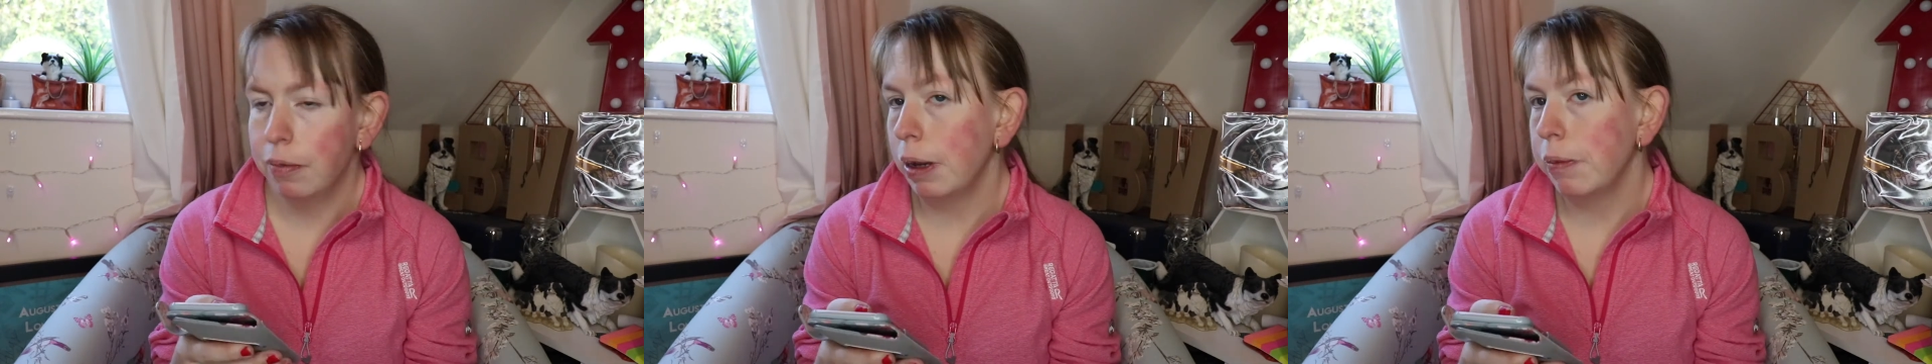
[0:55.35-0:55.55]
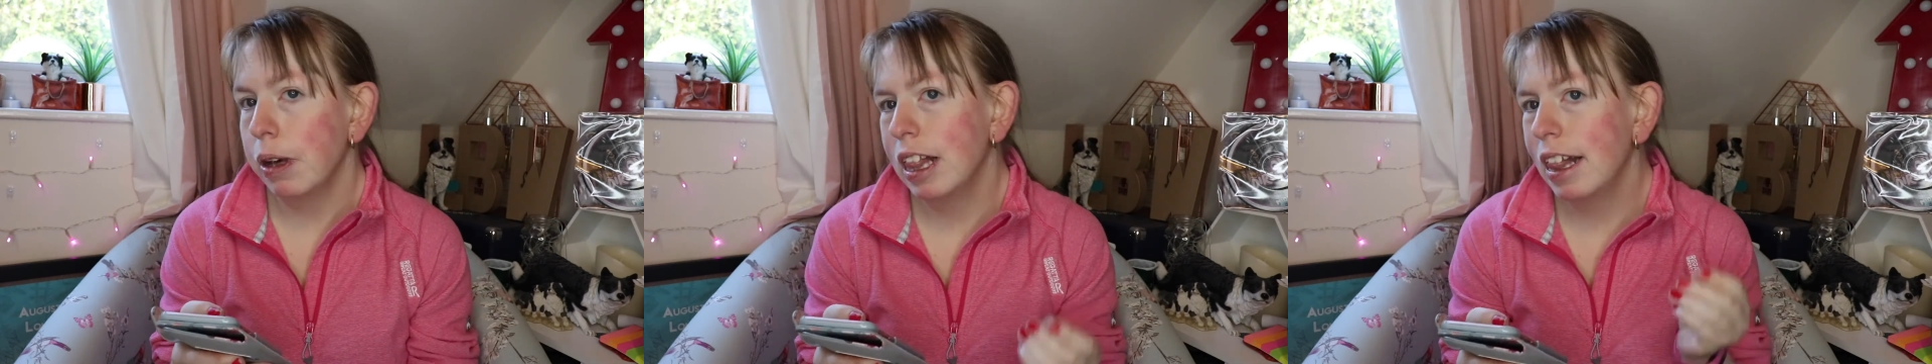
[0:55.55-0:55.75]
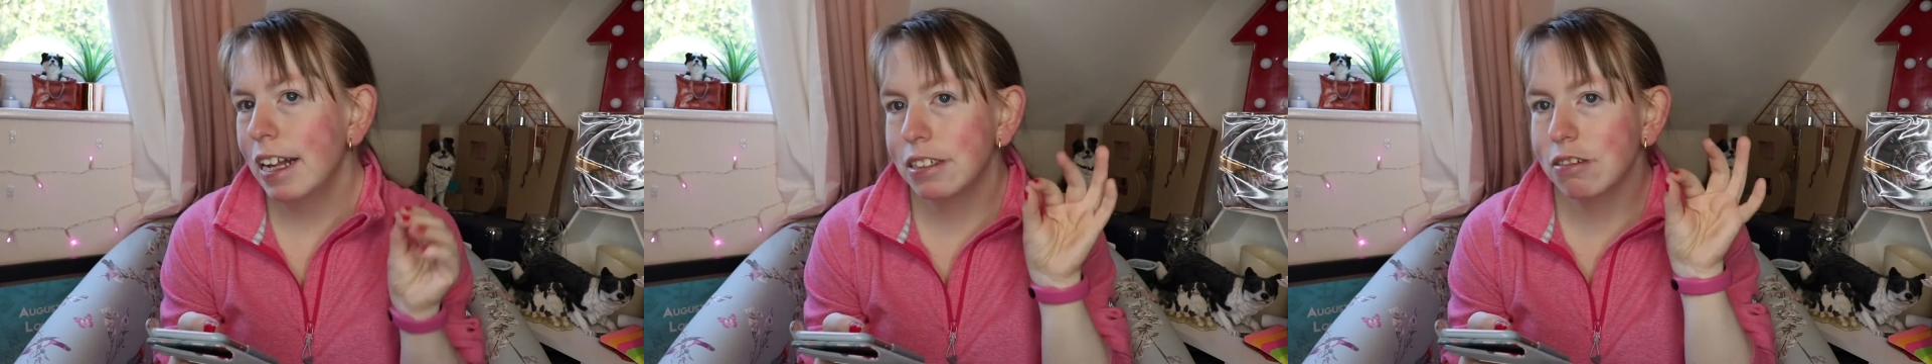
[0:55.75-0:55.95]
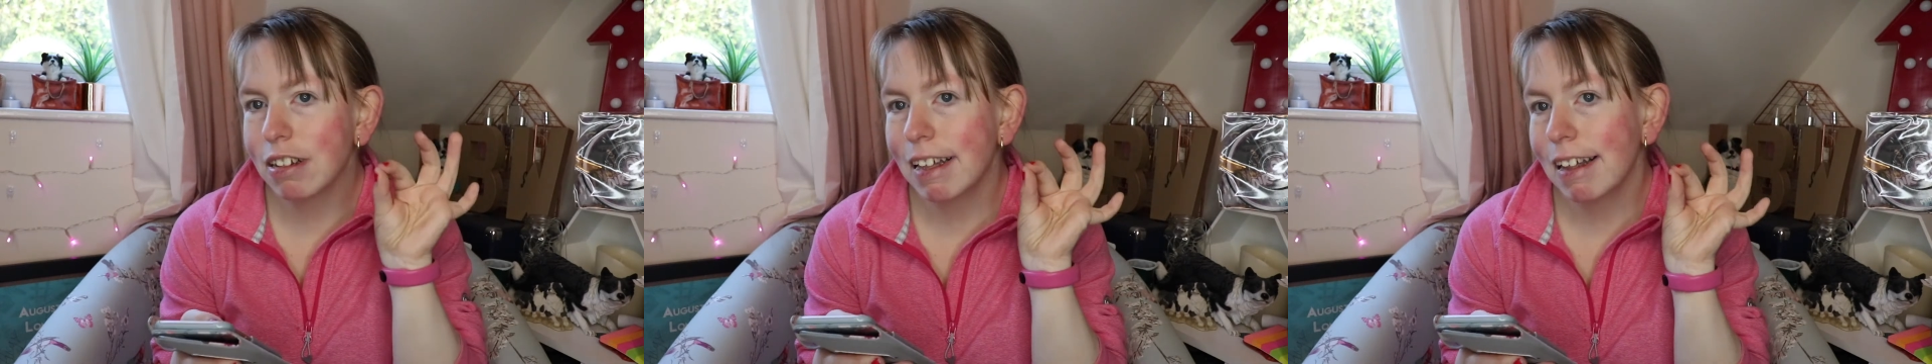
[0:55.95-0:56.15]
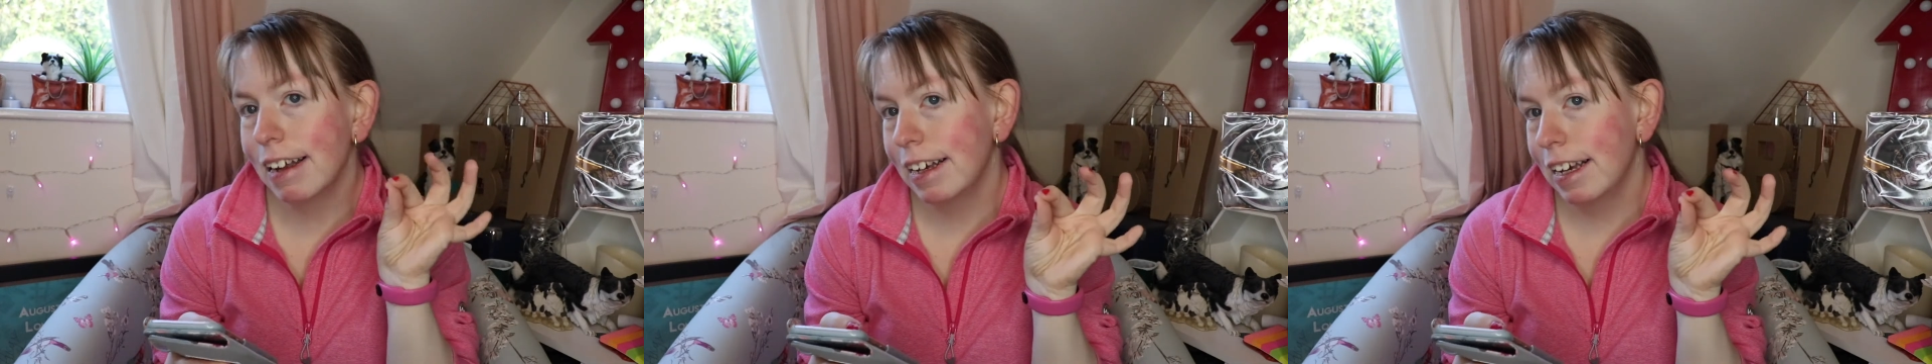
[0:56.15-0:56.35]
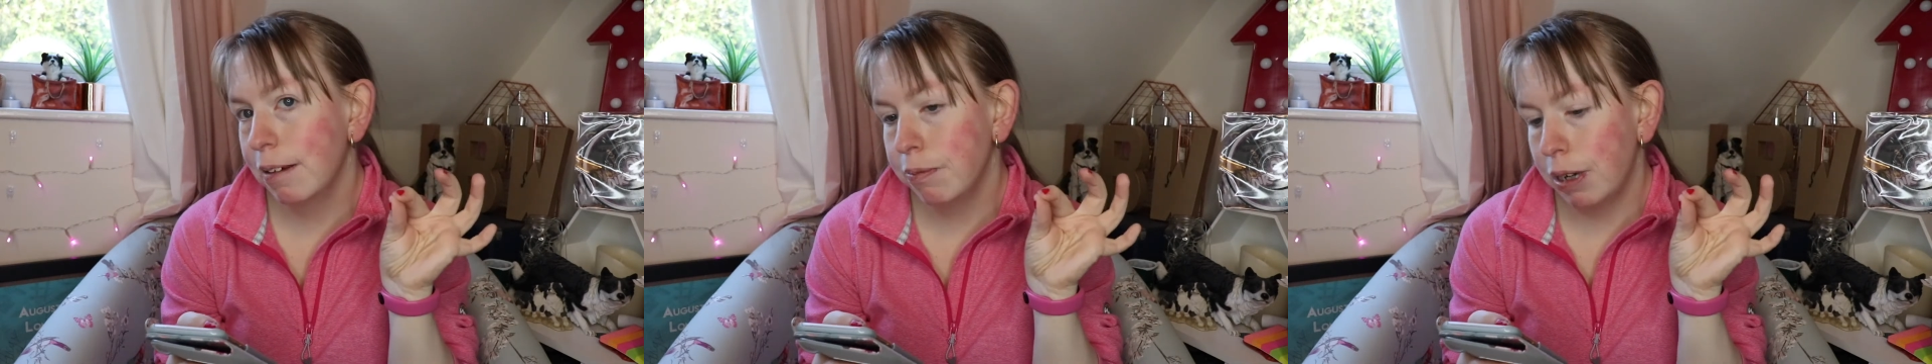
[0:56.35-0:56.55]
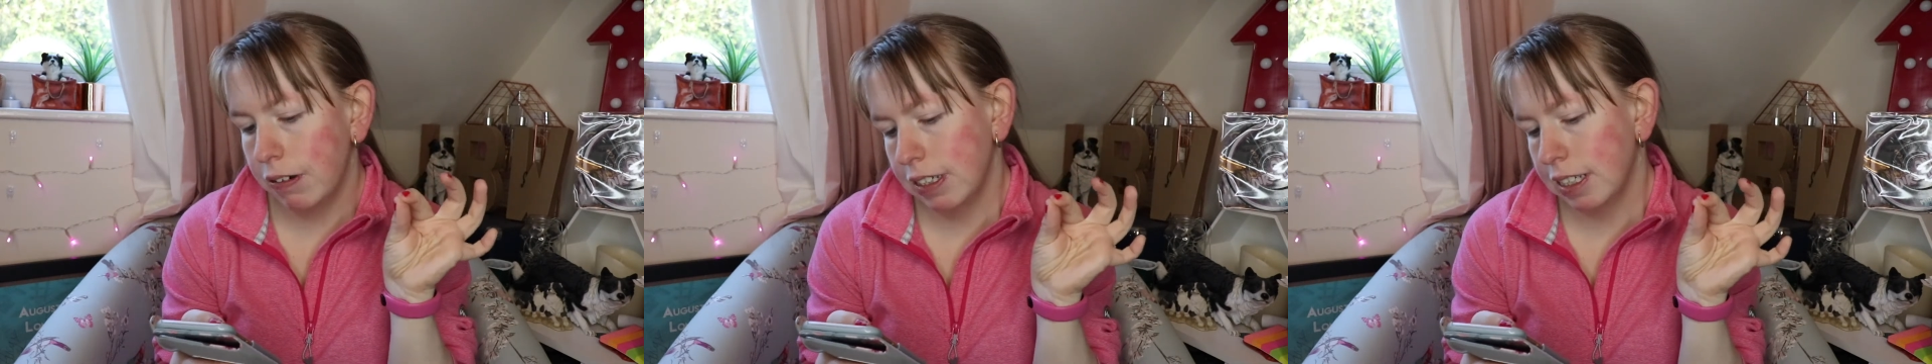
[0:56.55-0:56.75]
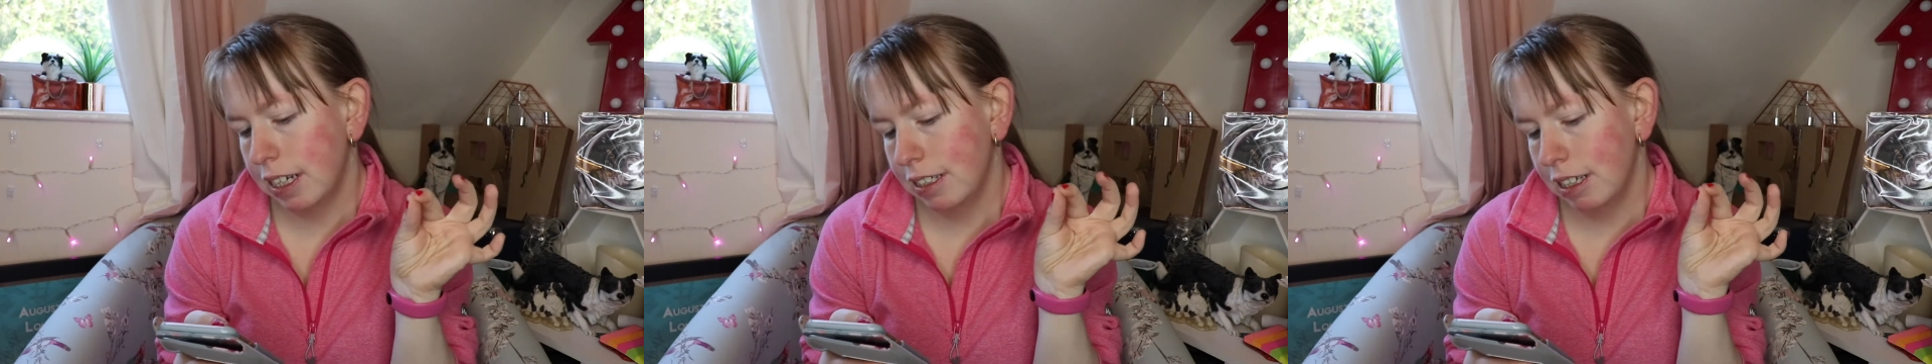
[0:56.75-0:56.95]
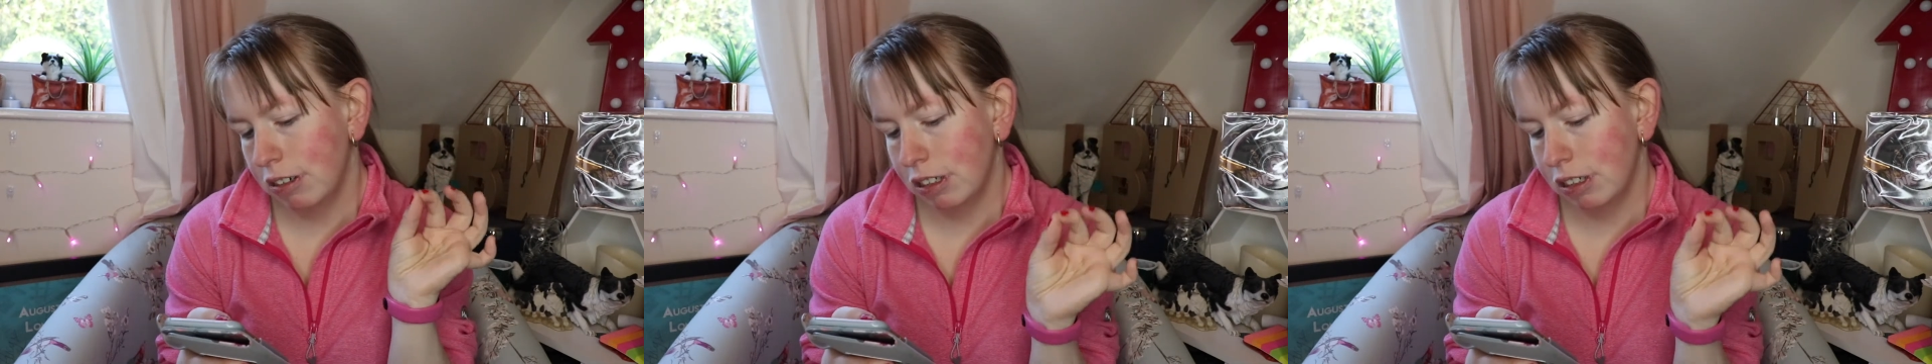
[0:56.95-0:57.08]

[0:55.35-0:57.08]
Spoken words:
Maybe a little slight embarrassing